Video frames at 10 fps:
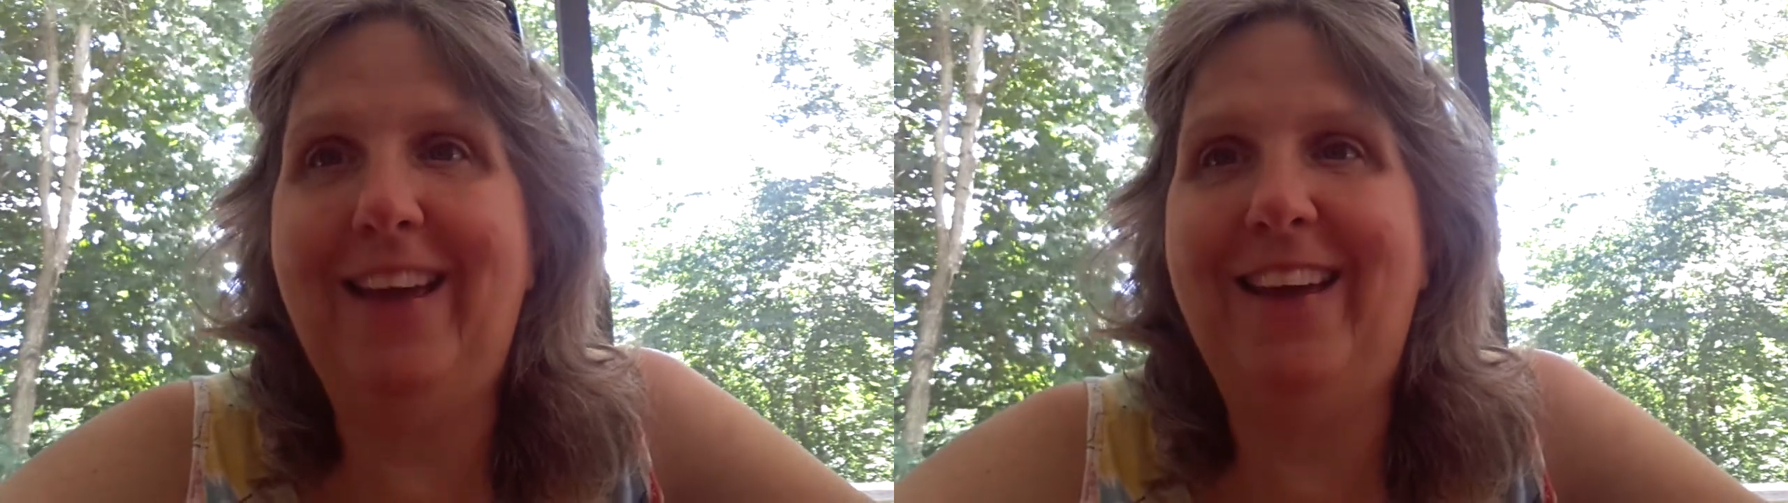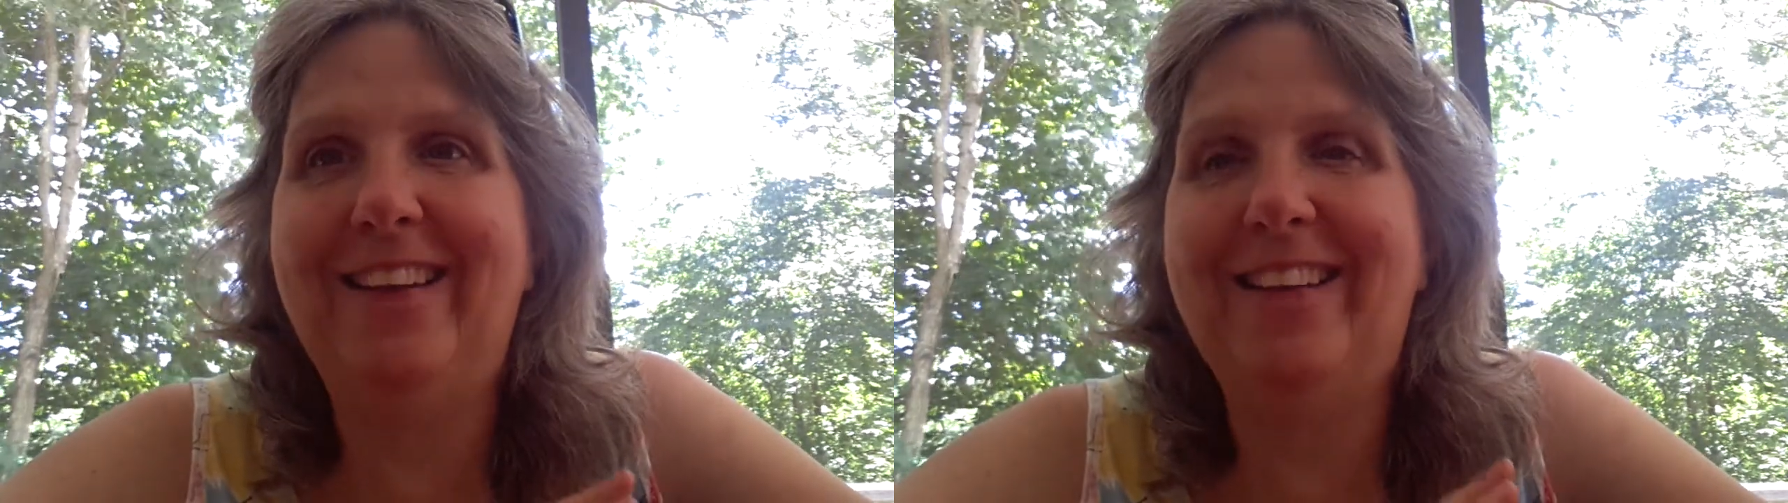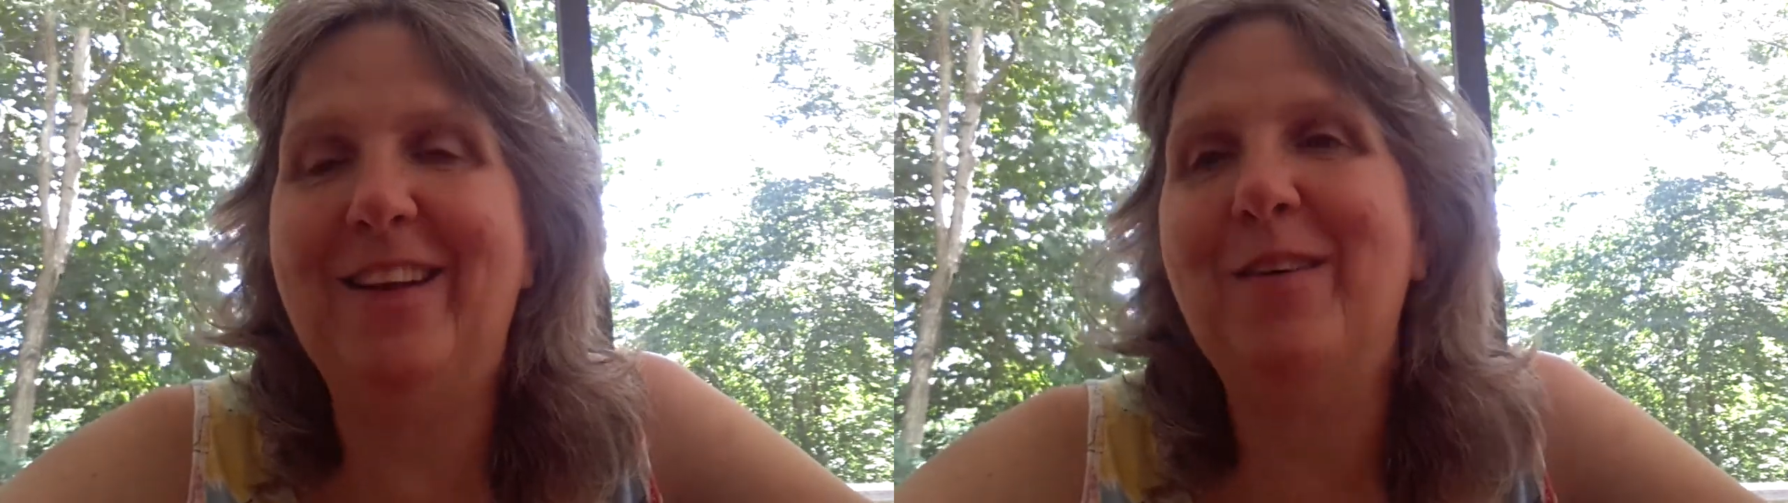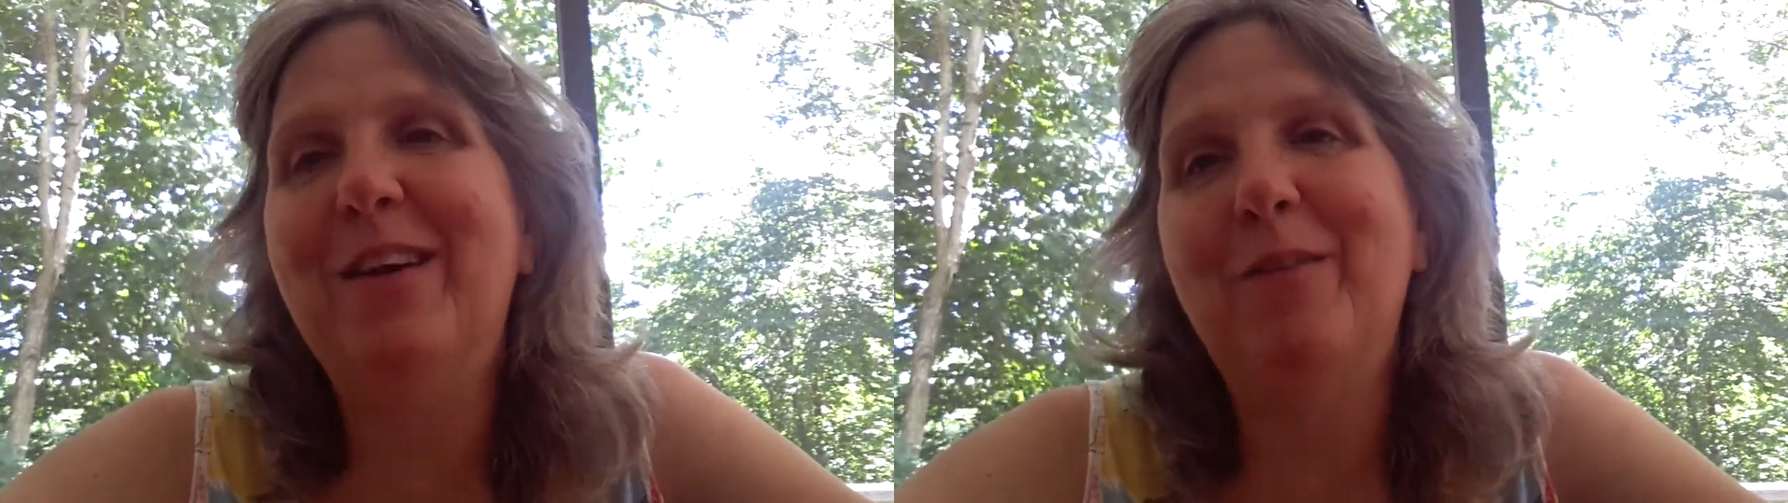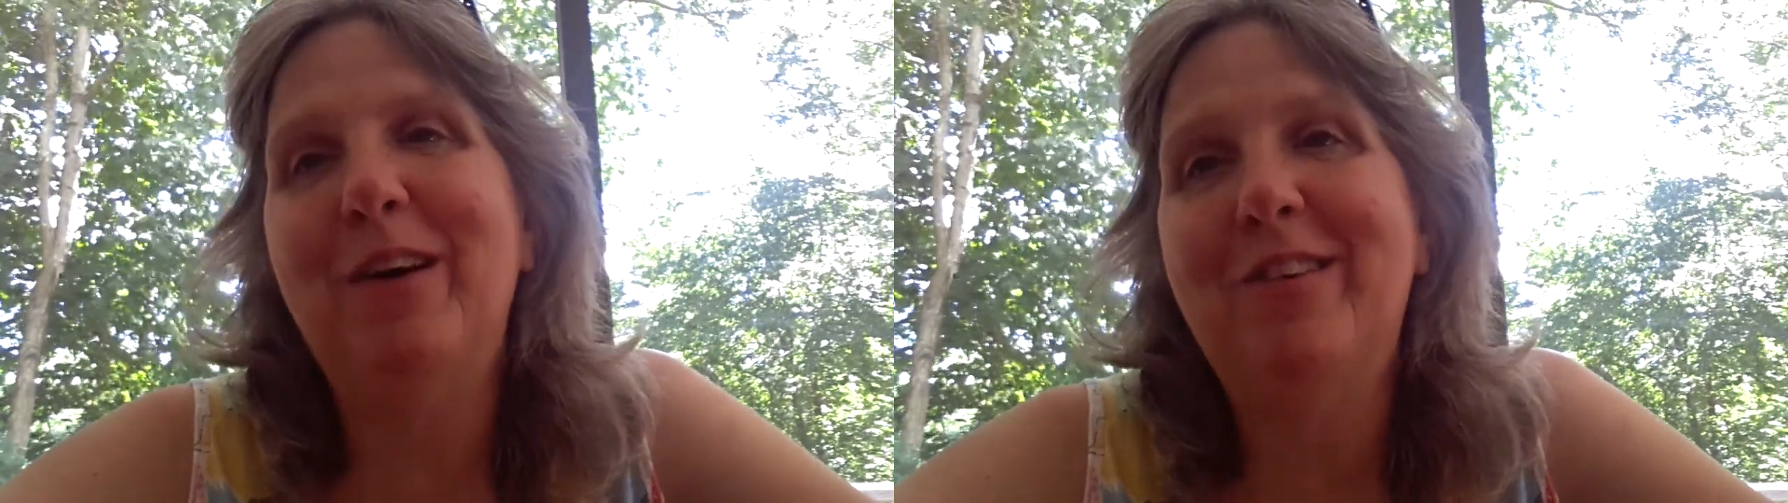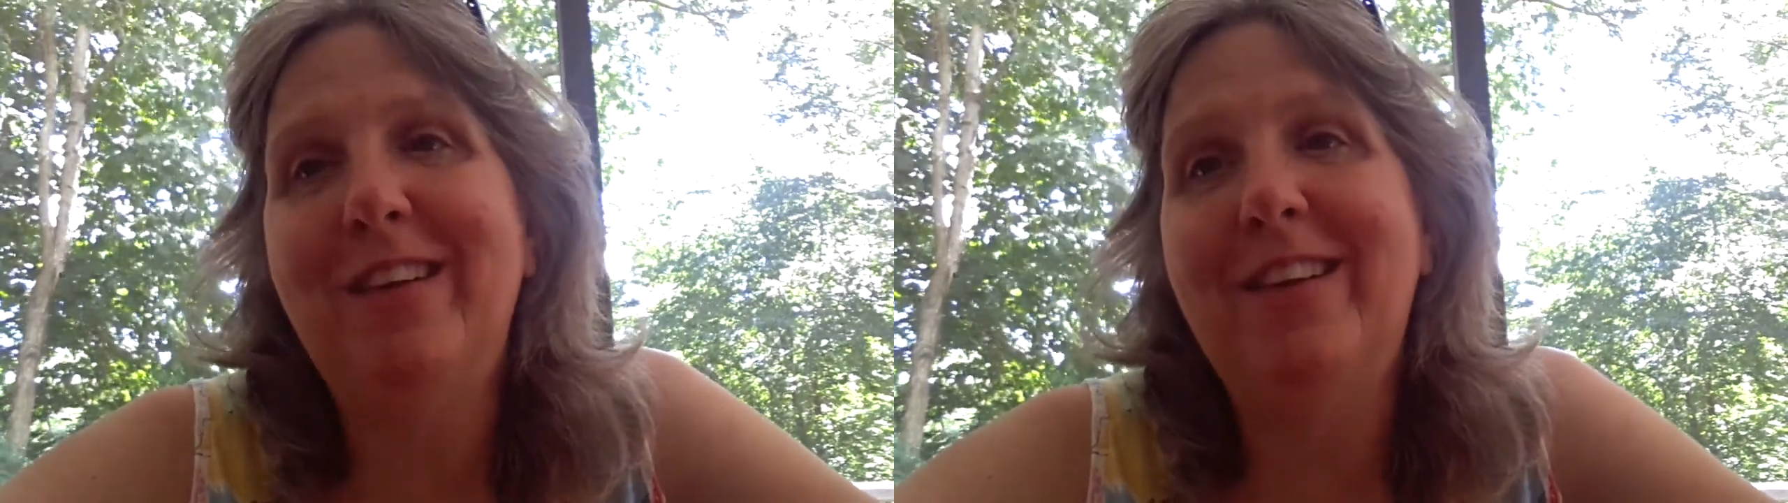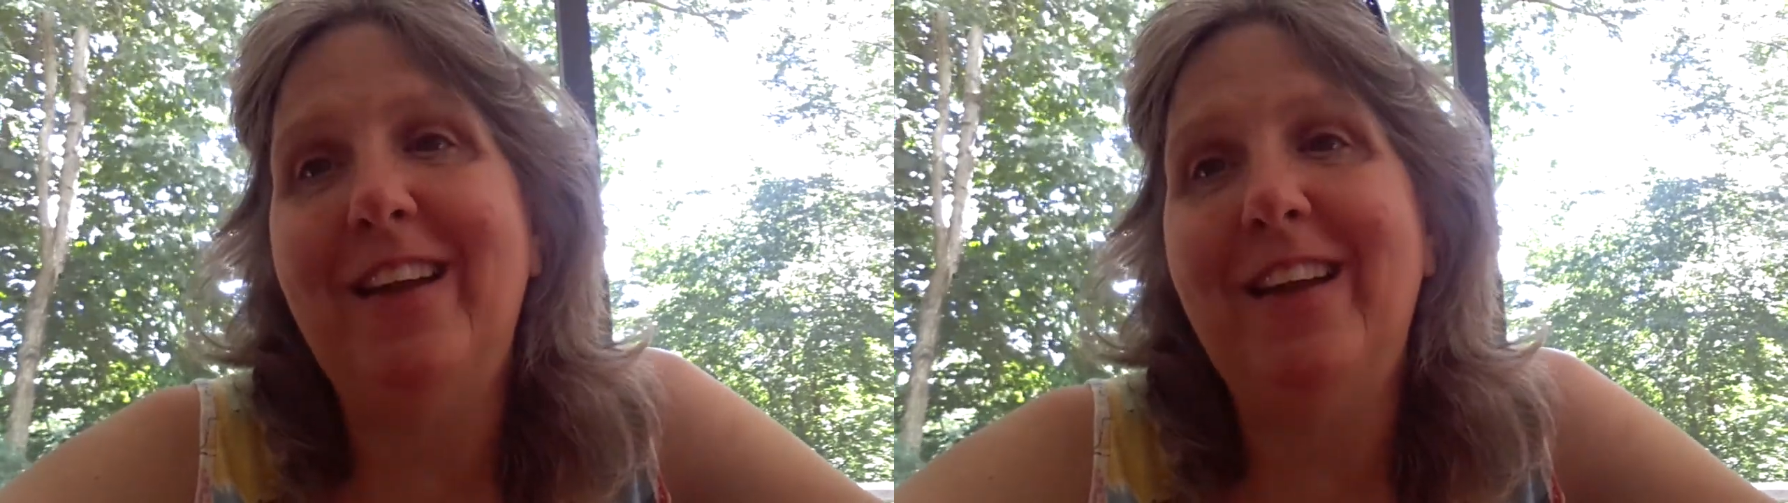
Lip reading: And so anyway, she's